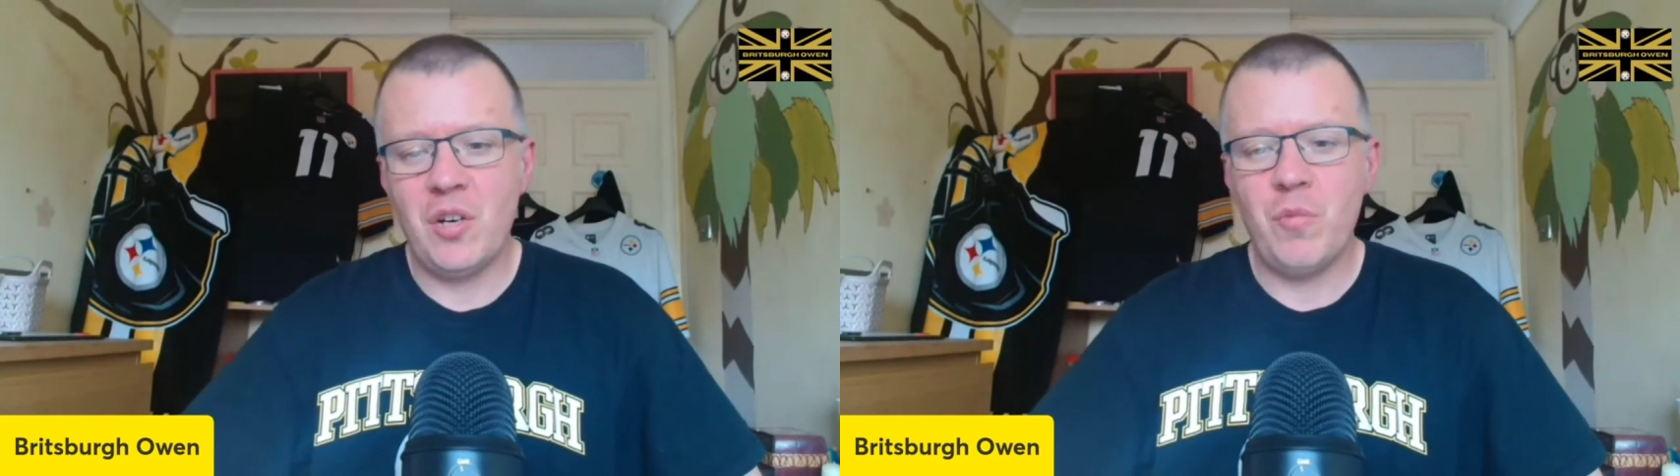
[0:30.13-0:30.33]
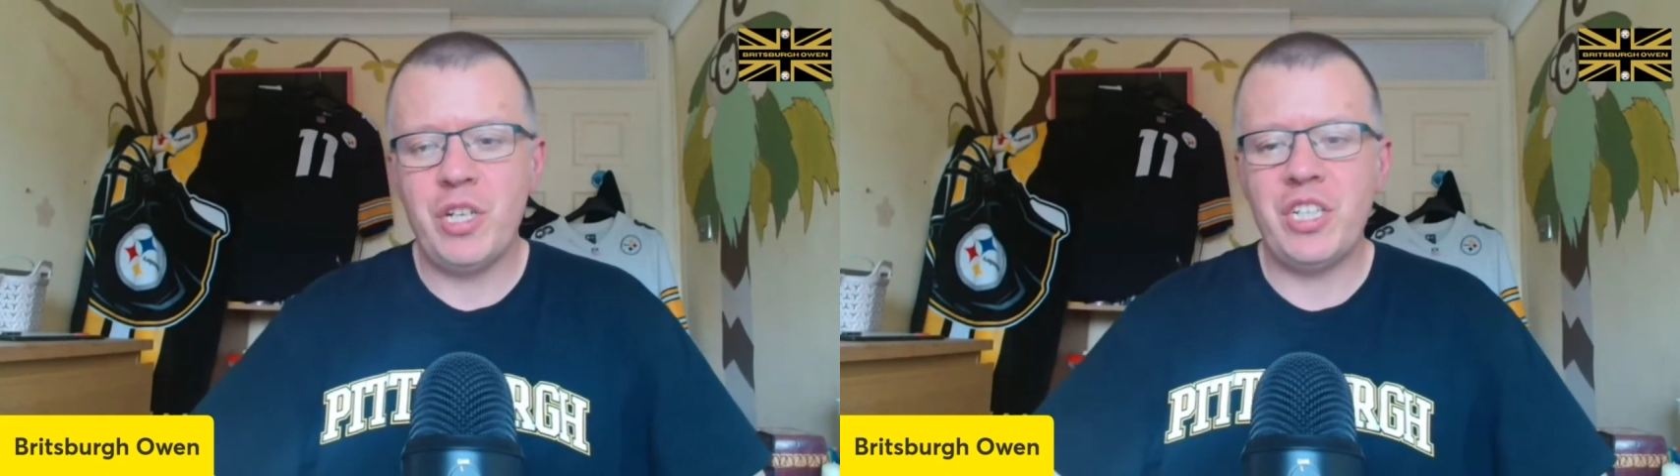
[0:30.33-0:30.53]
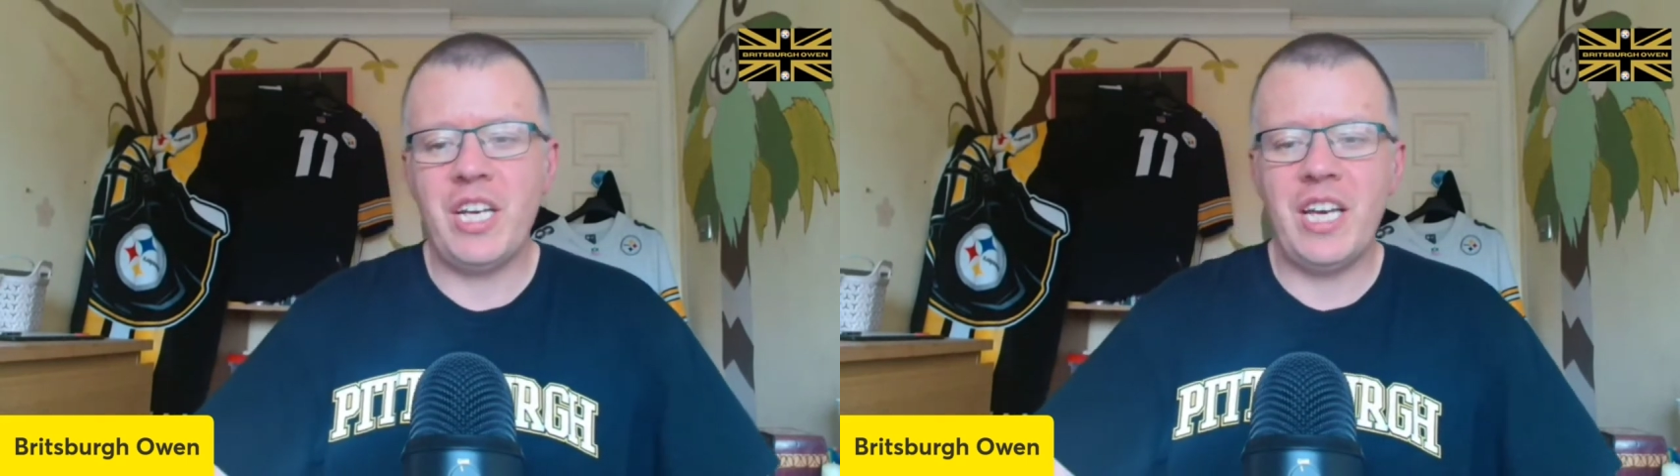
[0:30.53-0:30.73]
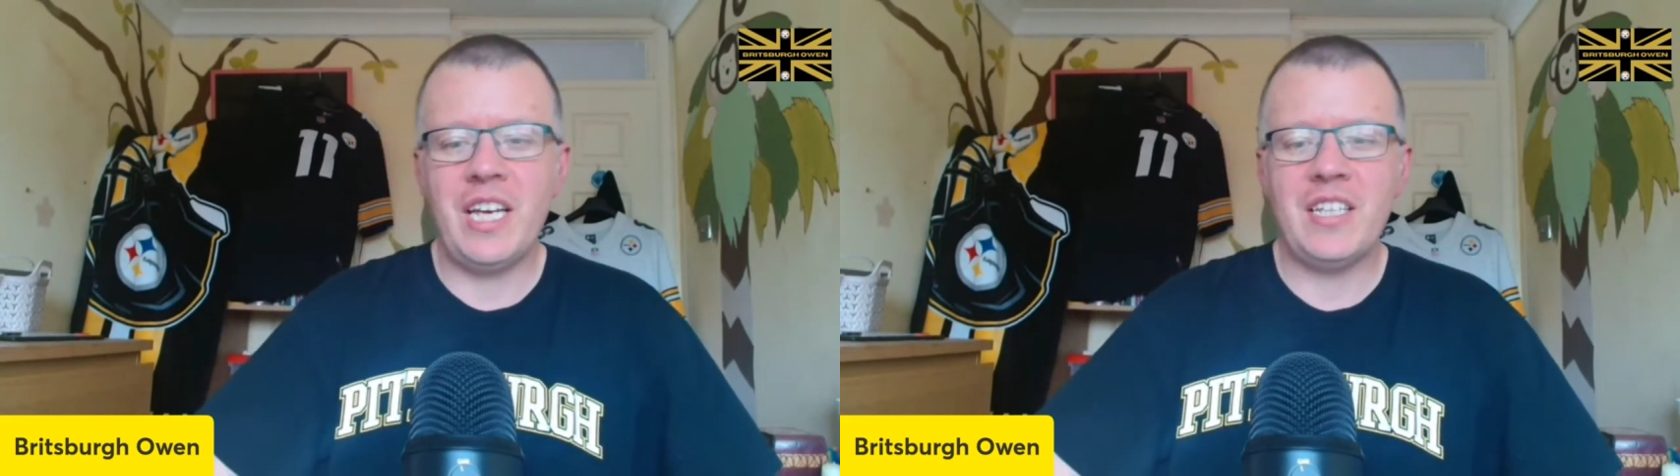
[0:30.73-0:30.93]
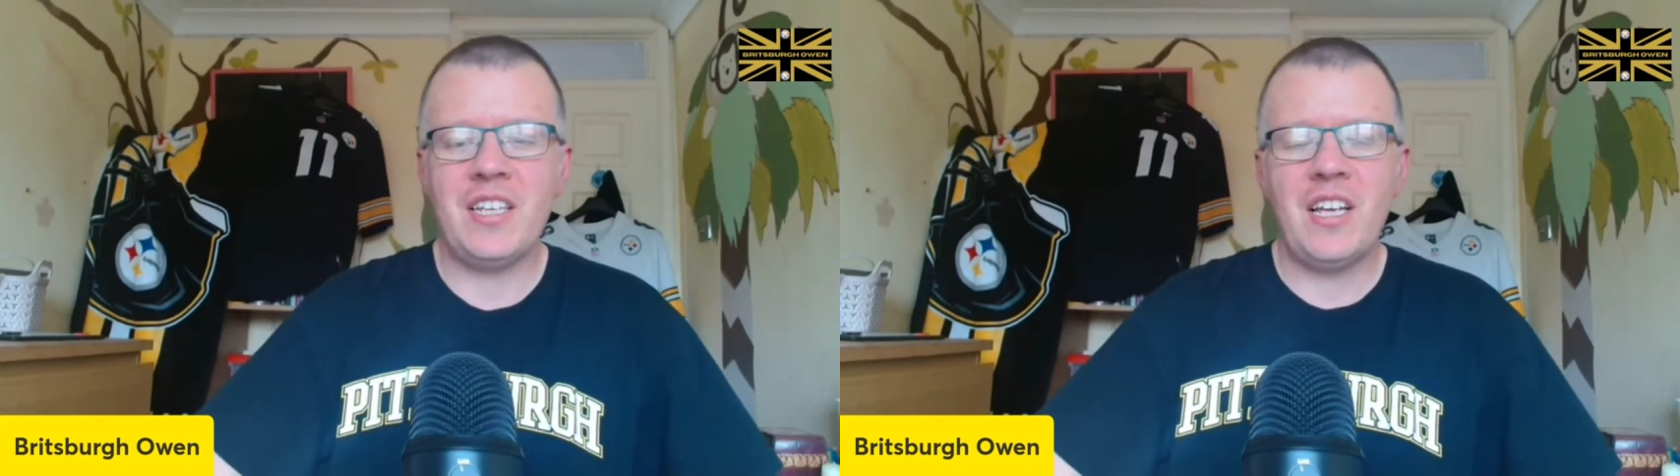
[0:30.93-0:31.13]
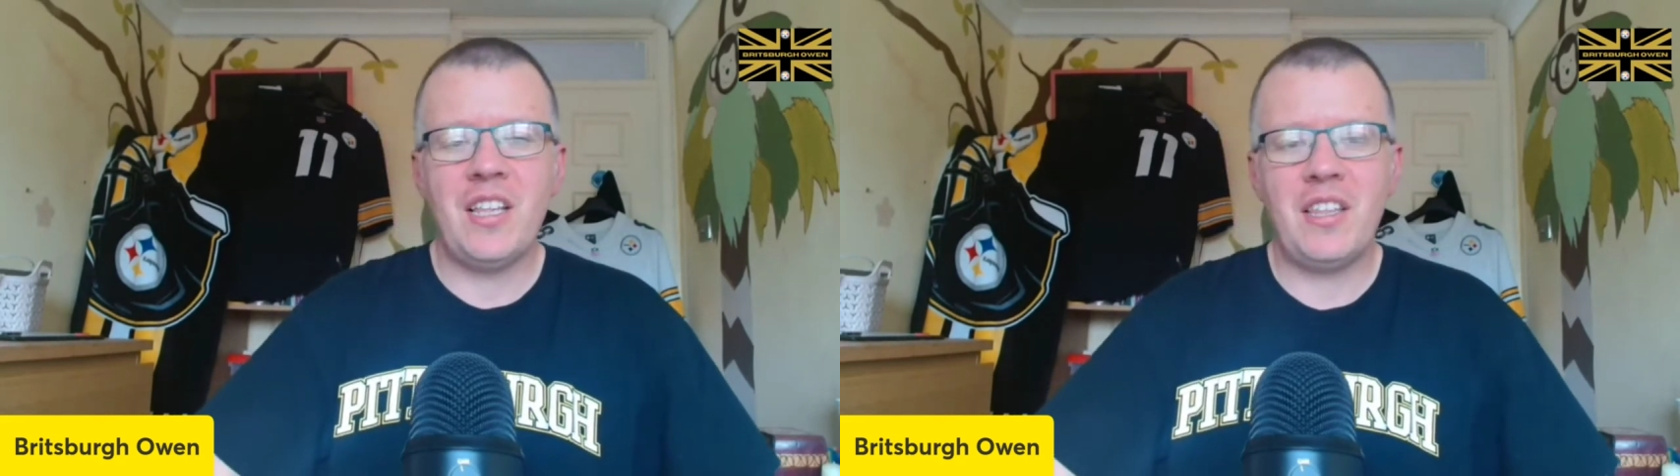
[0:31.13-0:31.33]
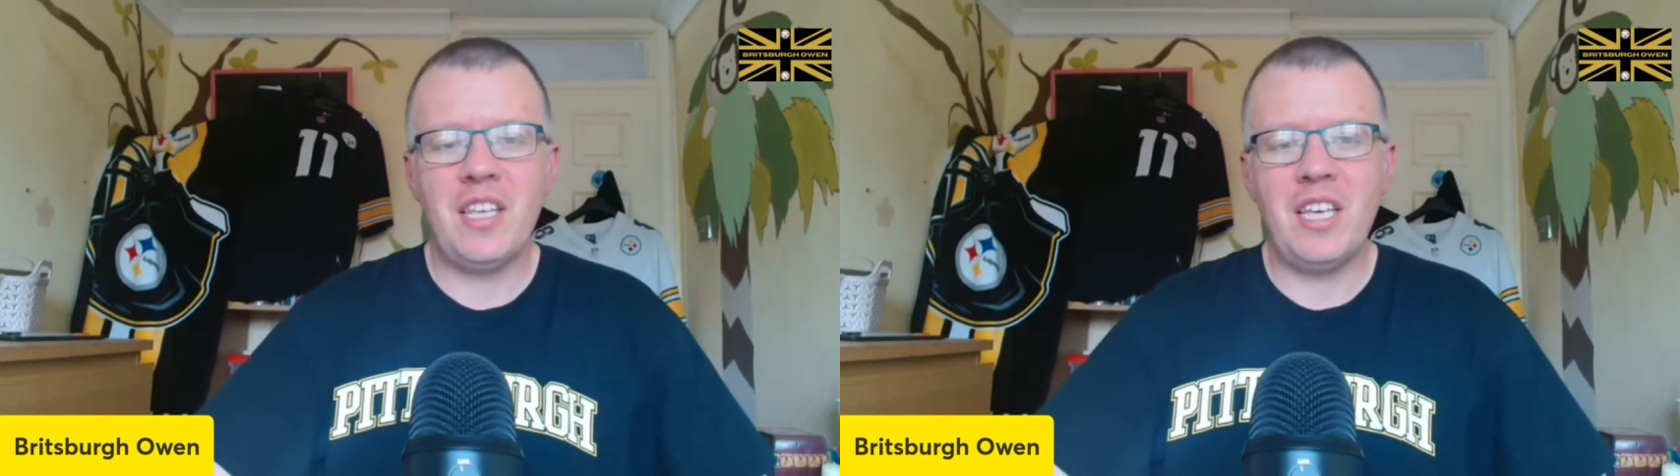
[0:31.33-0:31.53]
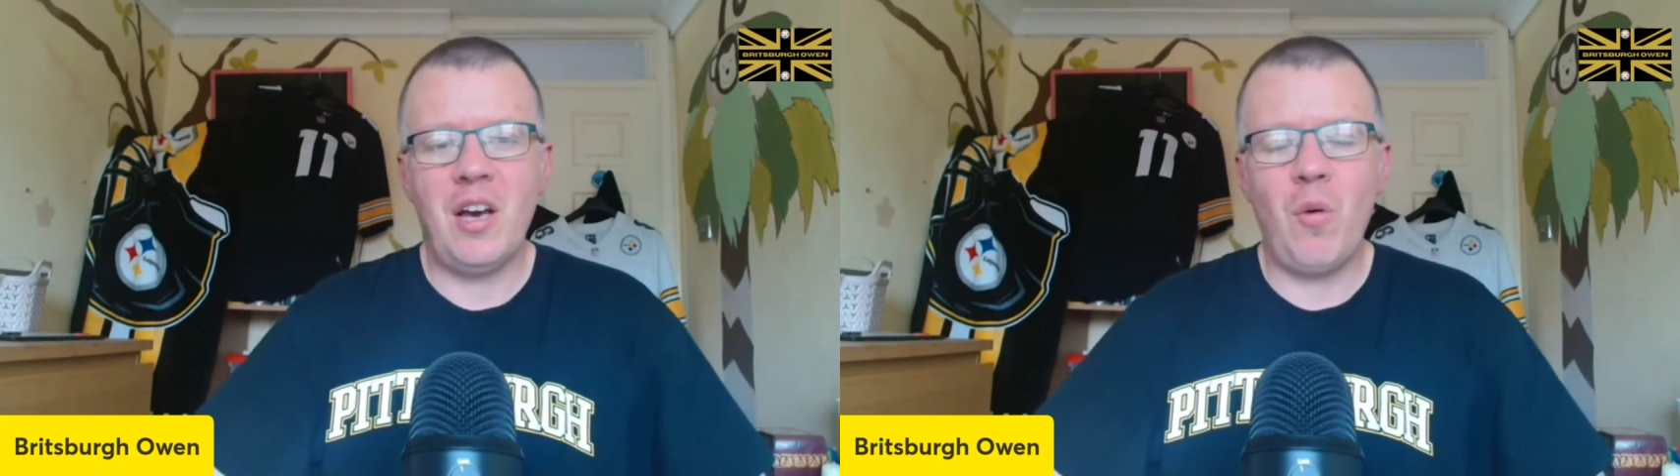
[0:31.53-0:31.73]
which is the